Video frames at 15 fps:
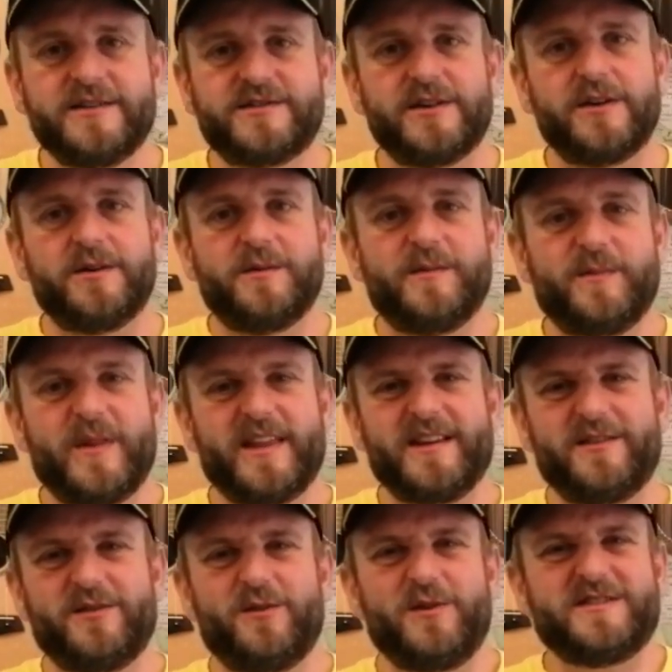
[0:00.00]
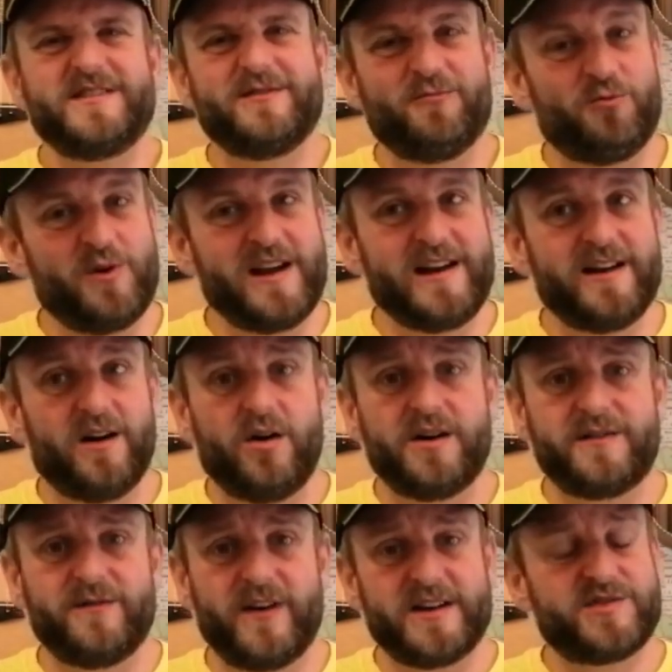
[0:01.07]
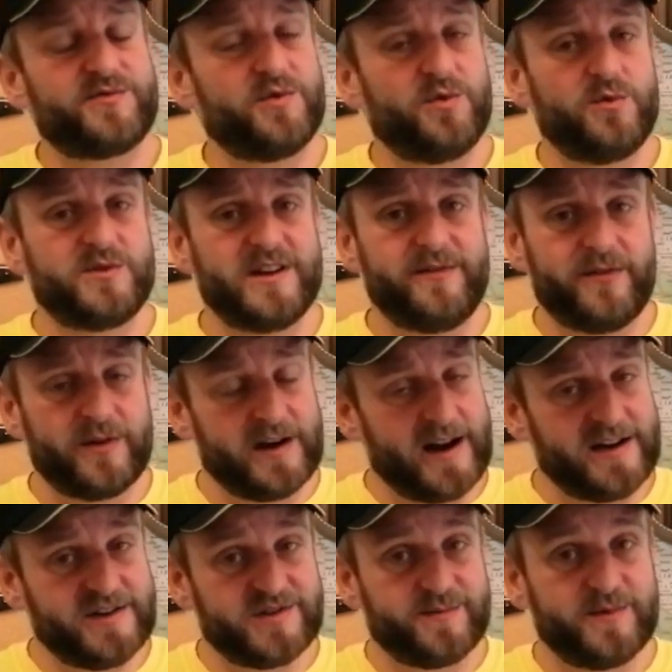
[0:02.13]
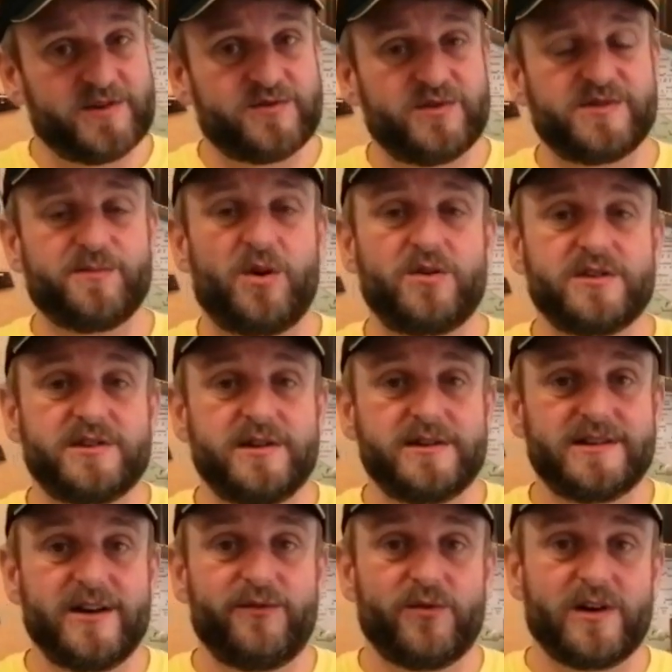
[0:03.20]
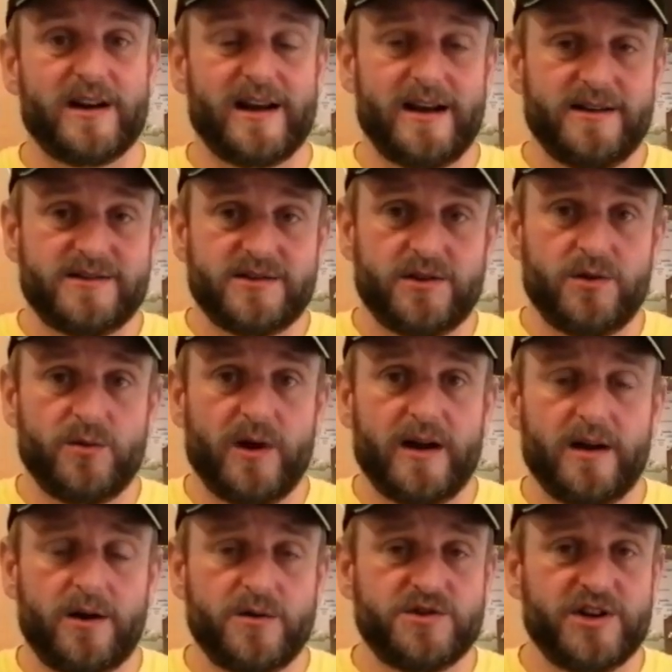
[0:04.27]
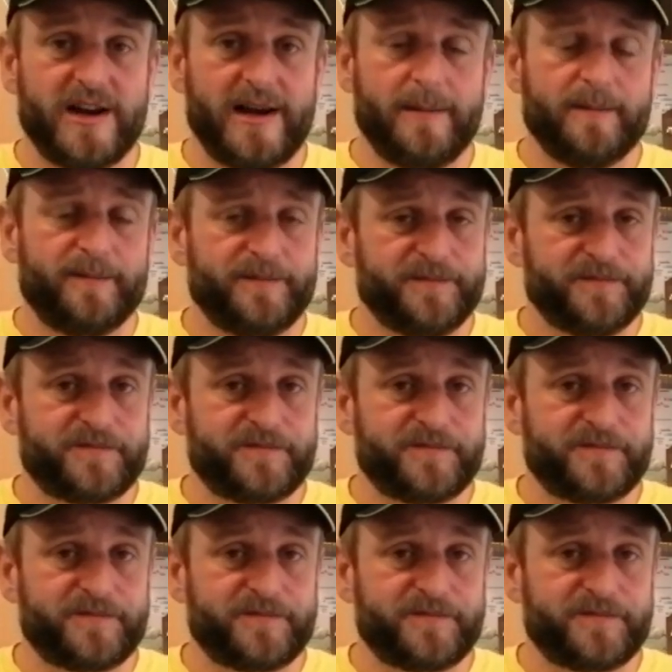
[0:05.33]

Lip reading: So there isn't really a hard and fast rule. Different instruments respond differently to a low G.